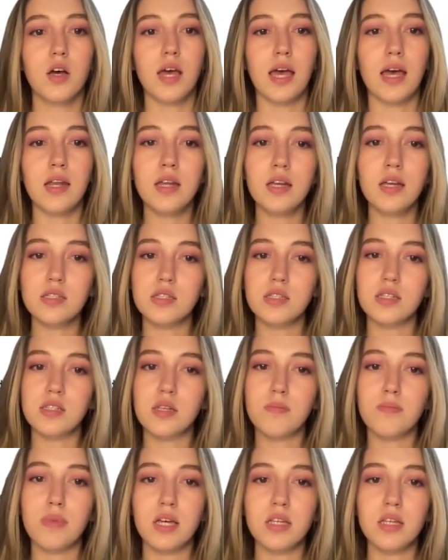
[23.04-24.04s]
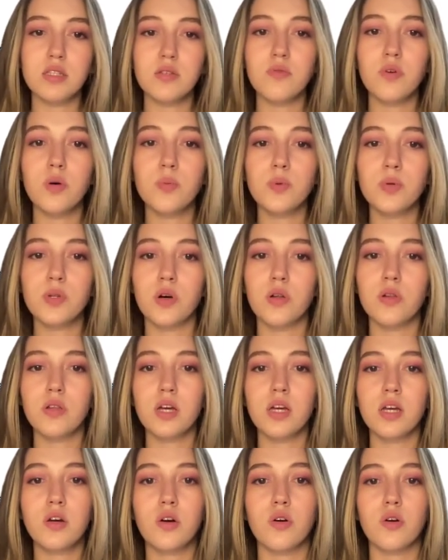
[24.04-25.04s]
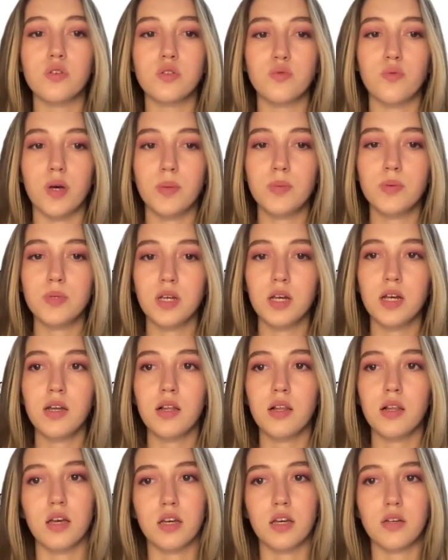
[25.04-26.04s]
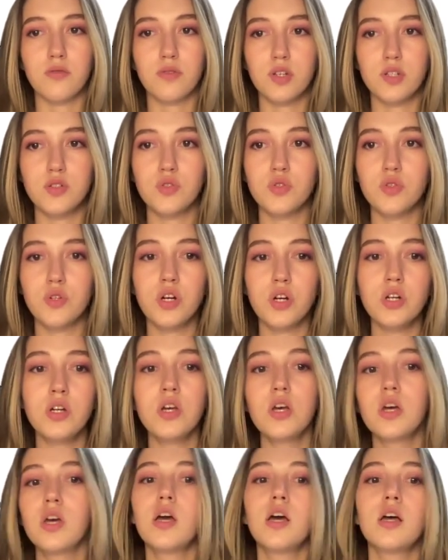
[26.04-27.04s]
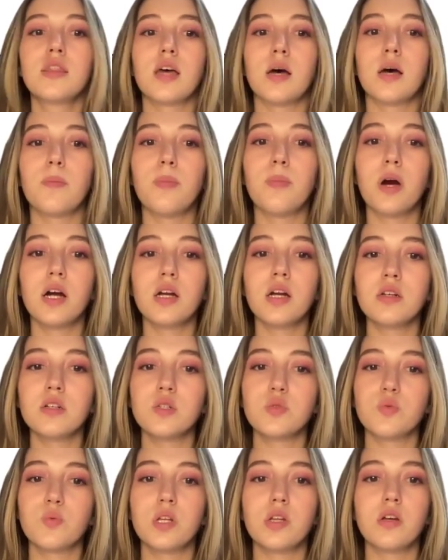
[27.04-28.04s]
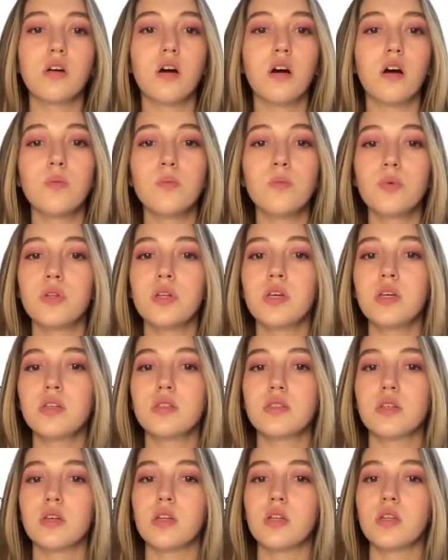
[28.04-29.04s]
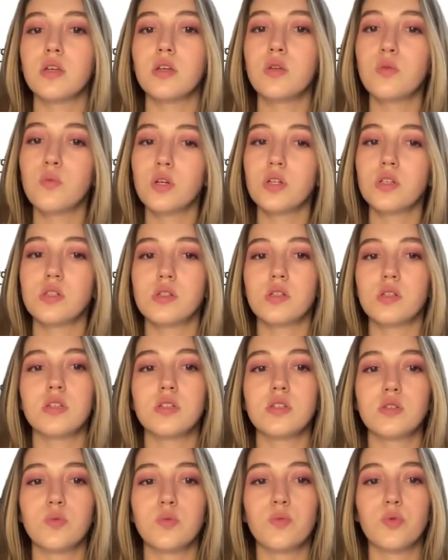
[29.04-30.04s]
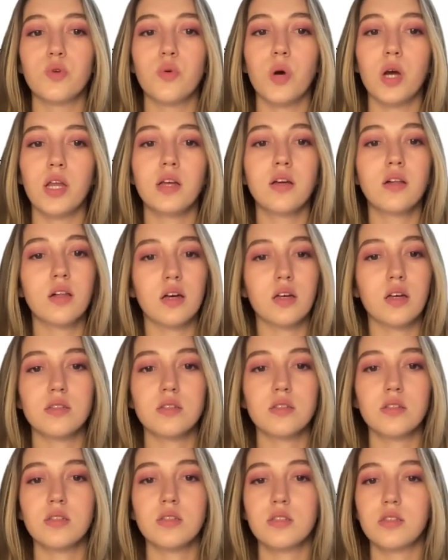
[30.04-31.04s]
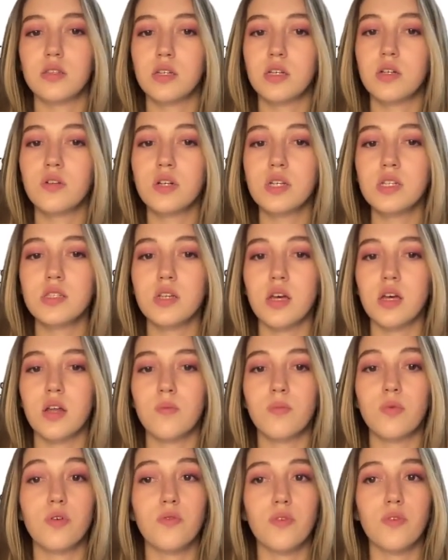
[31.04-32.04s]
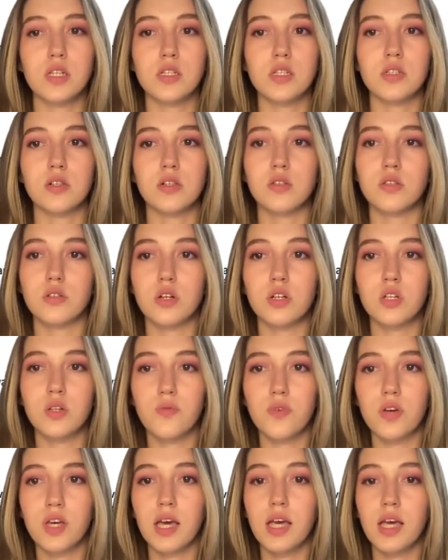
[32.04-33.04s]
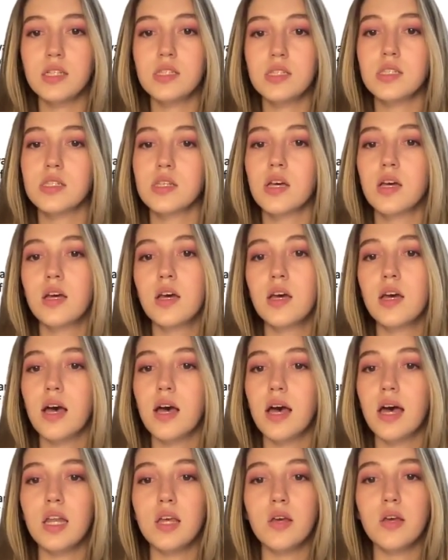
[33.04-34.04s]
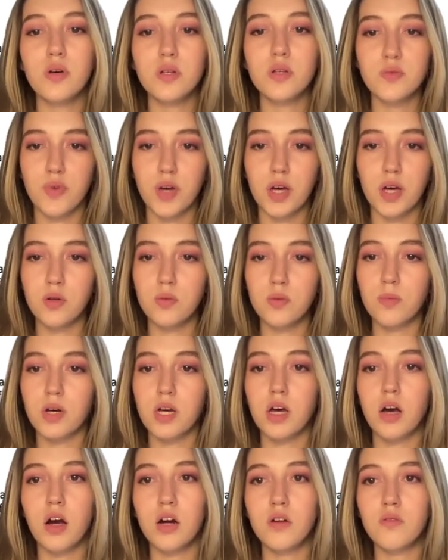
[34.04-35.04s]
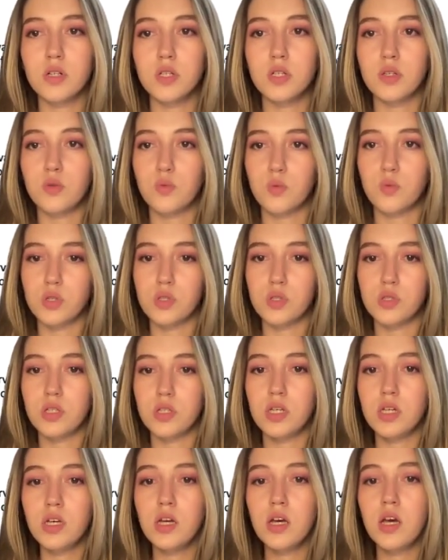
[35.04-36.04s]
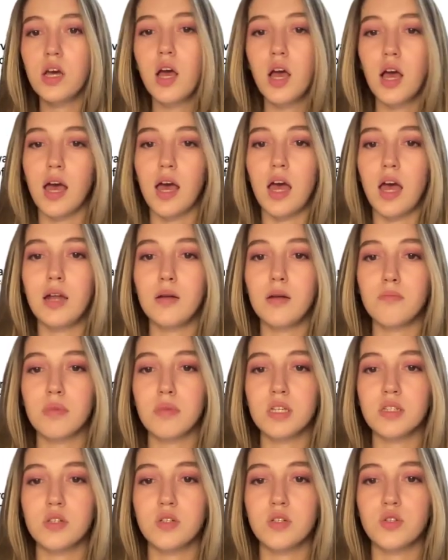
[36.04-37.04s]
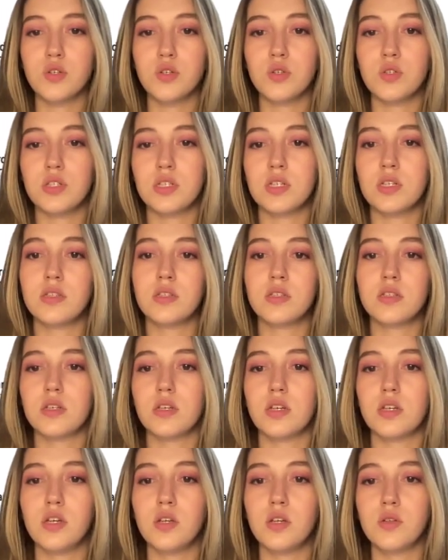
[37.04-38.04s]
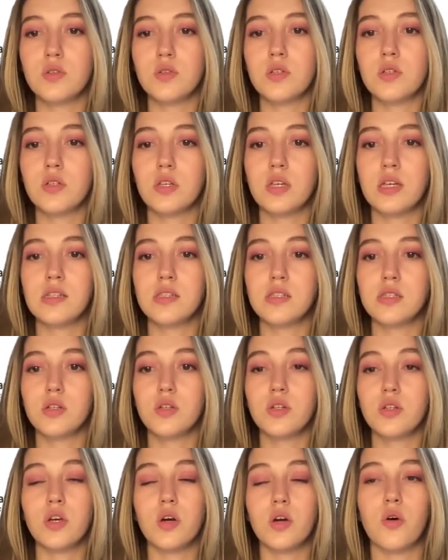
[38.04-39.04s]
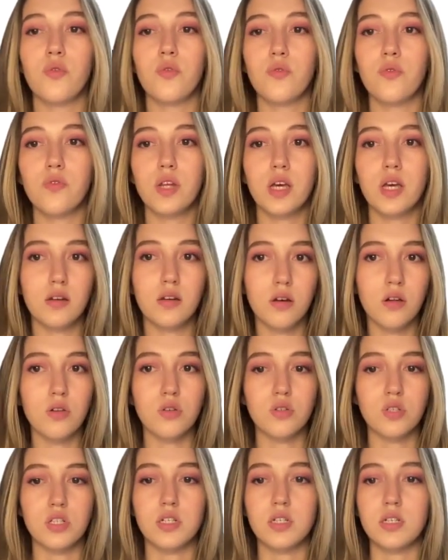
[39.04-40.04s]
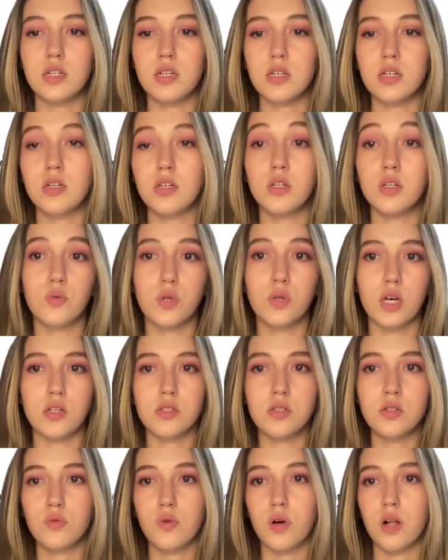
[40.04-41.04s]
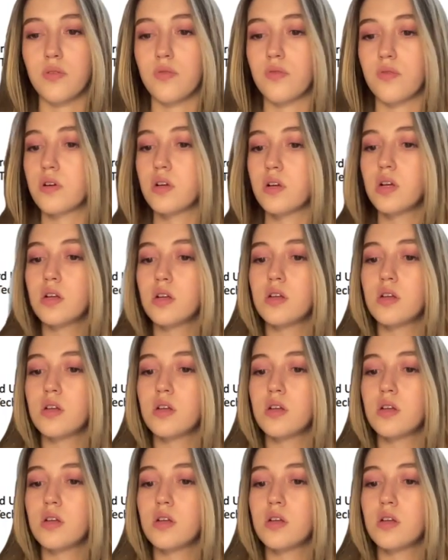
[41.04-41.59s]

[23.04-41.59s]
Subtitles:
edX is a massive open online course website like FeatureLearn that partners with companies and universities to provide classes, degrees, and professional certificates. And it was founded by Harvard University and Massachusetts Institute of Technology in 2012.